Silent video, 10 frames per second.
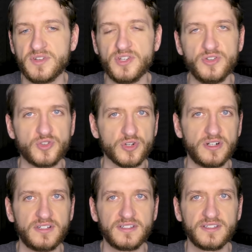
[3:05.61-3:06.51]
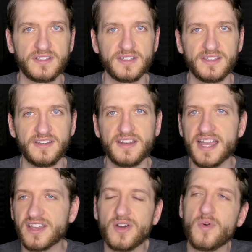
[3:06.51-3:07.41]
neutral you're
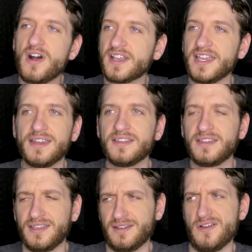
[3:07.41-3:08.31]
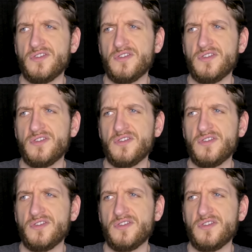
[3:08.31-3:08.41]
not going to walk in and think like,